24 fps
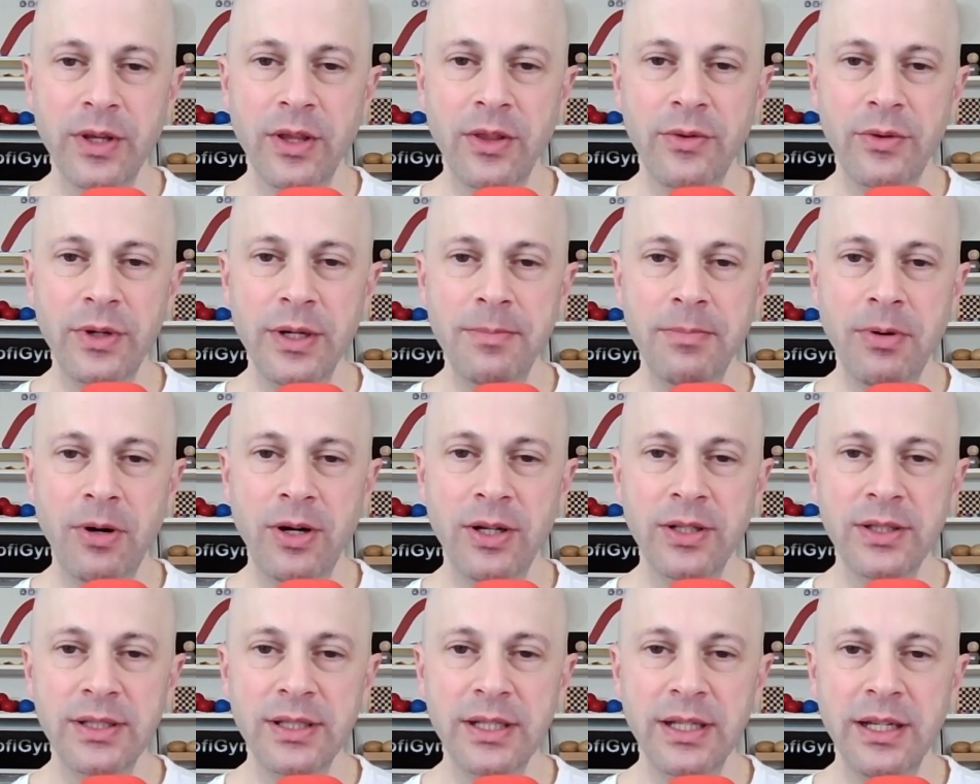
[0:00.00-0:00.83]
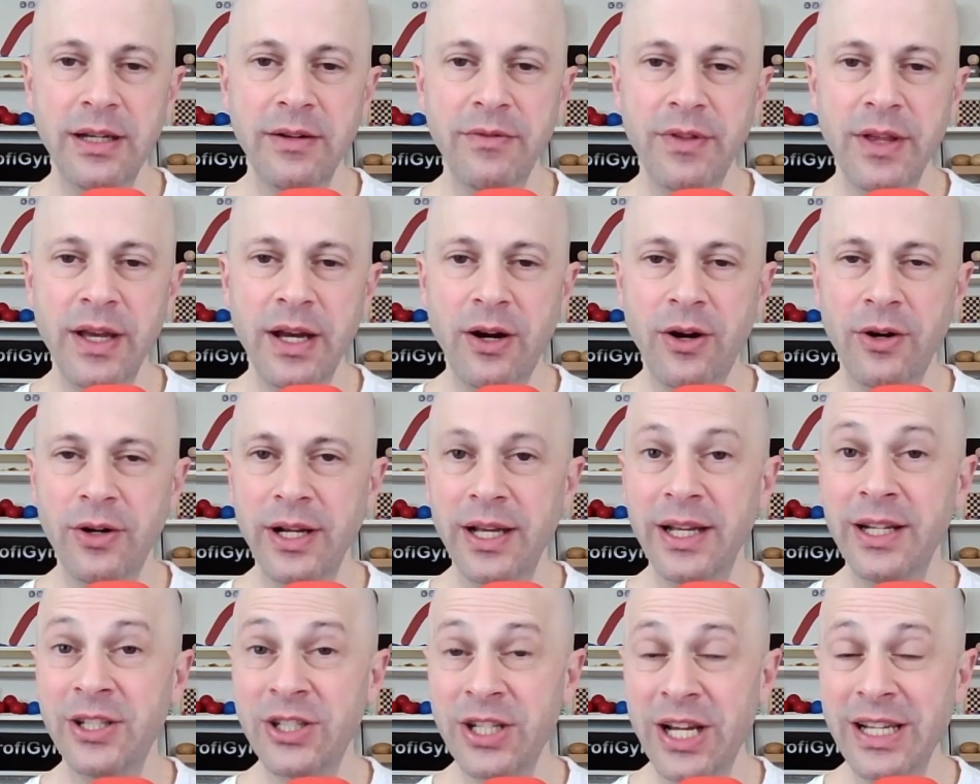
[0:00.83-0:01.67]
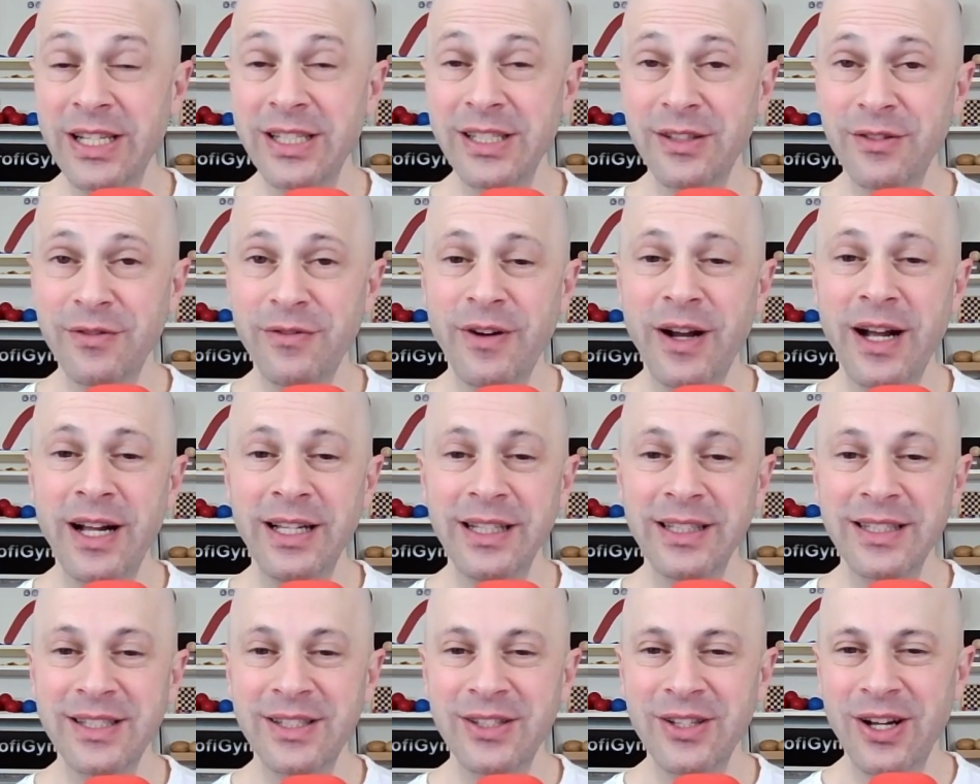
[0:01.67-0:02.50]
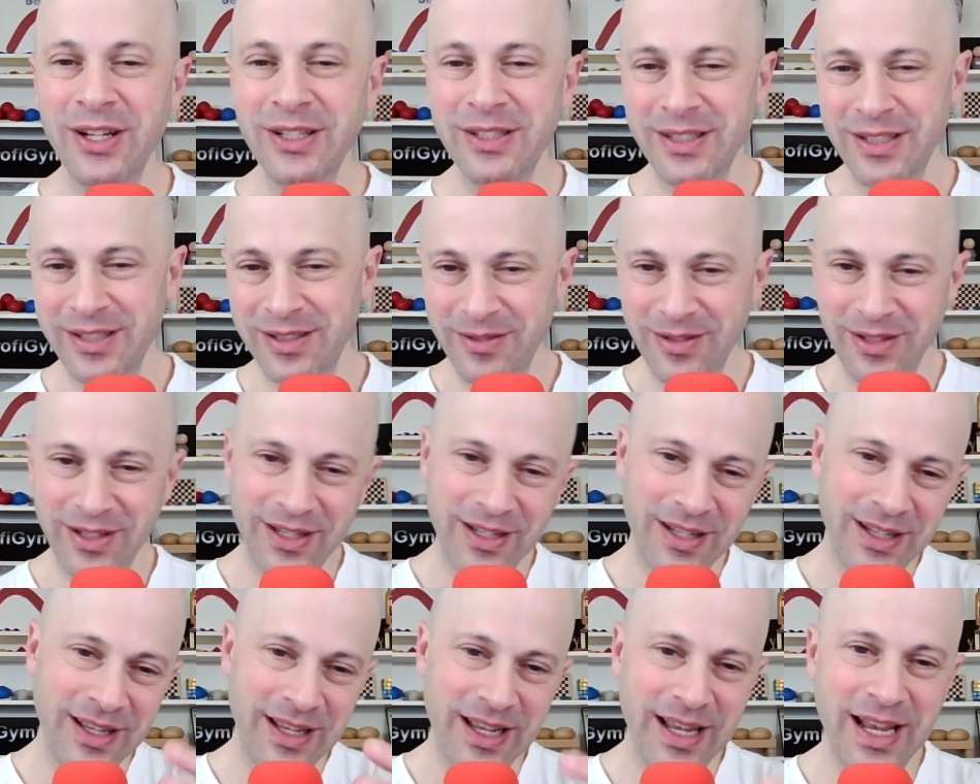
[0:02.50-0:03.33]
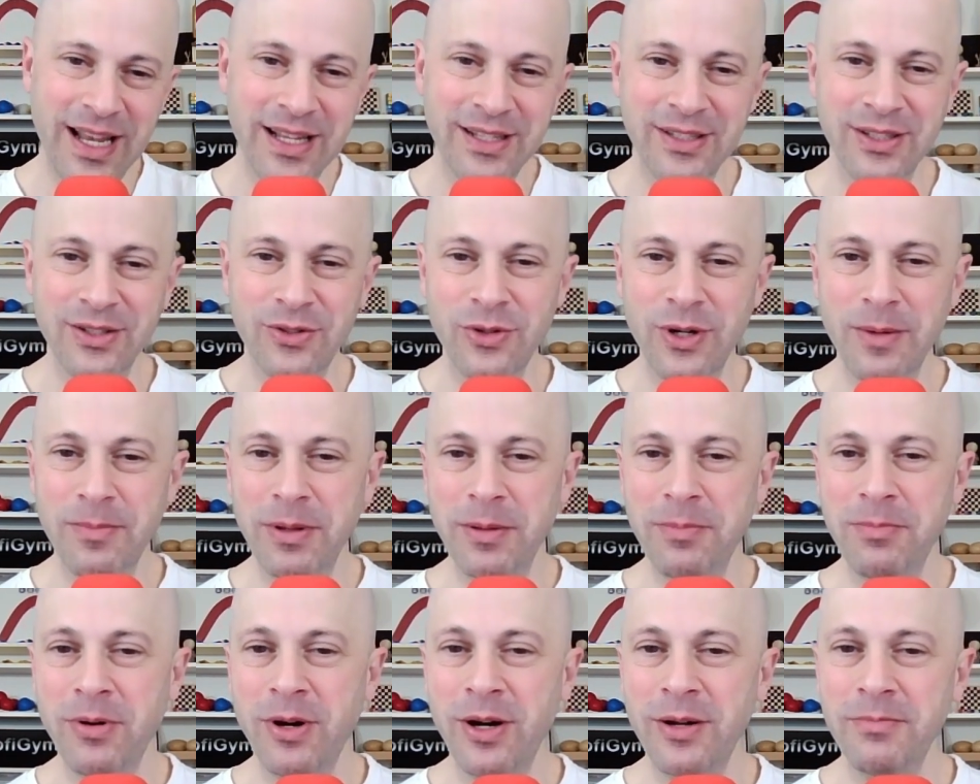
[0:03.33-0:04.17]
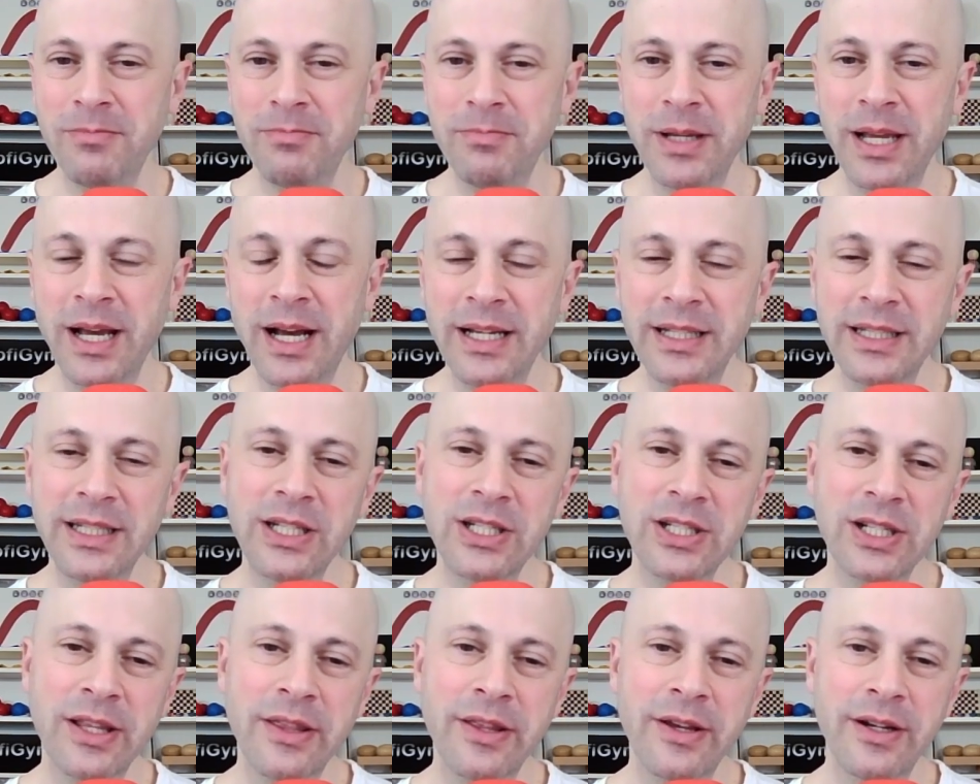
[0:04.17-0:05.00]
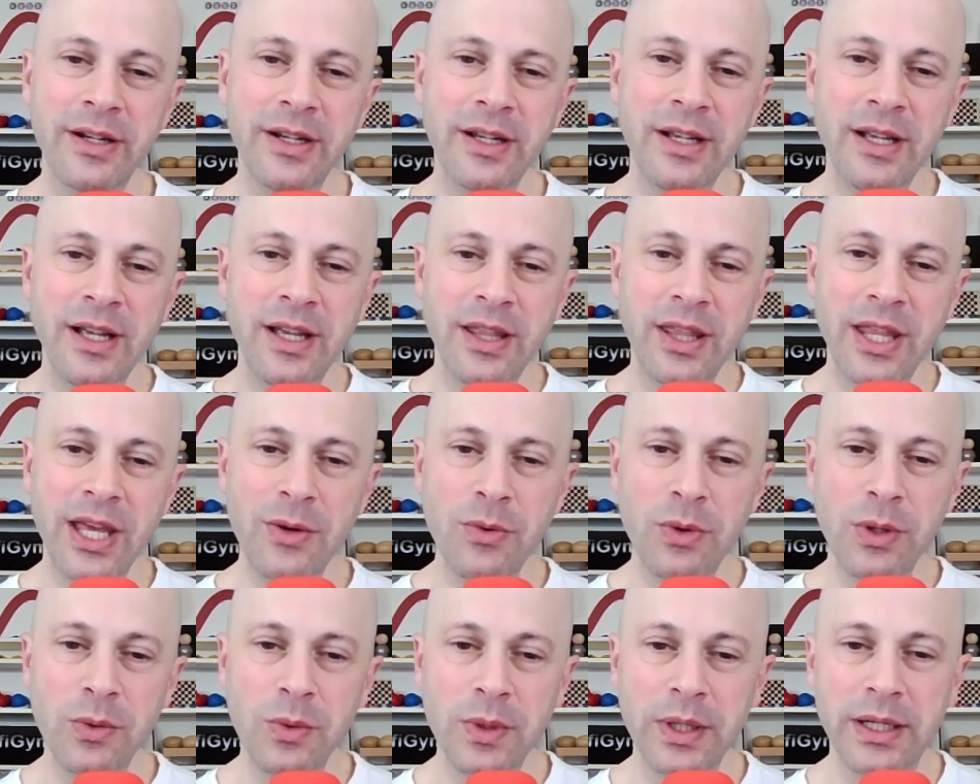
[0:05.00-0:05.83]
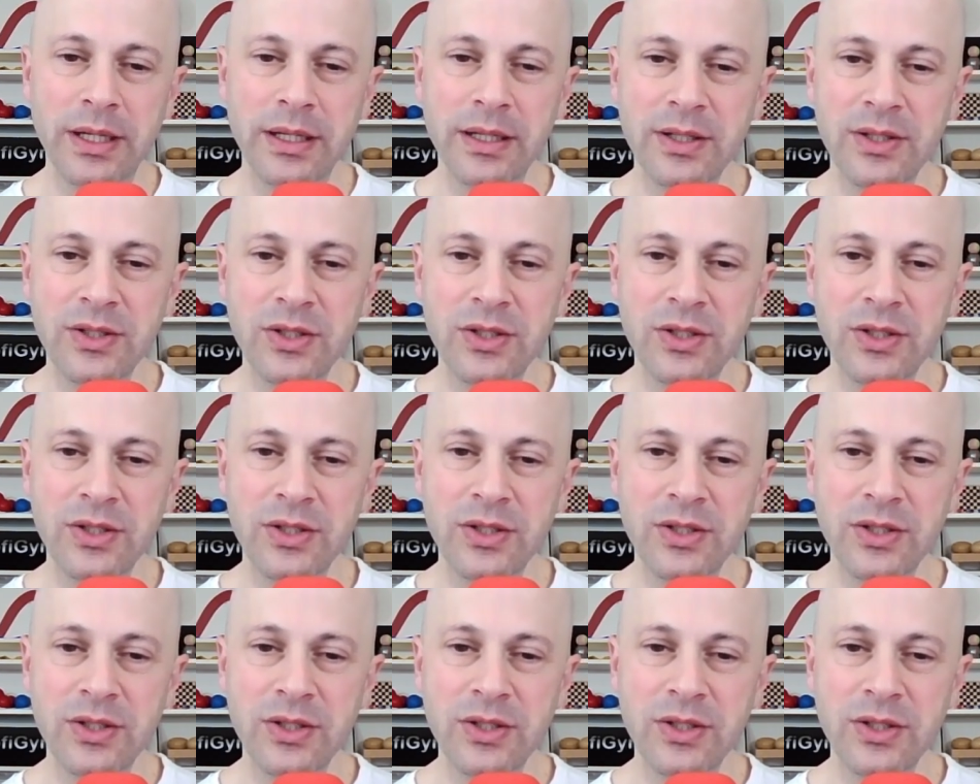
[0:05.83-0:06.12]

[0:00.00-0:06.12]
3 pawns, if they are on adjacent files, not as a triple pawn behind each other, they will win.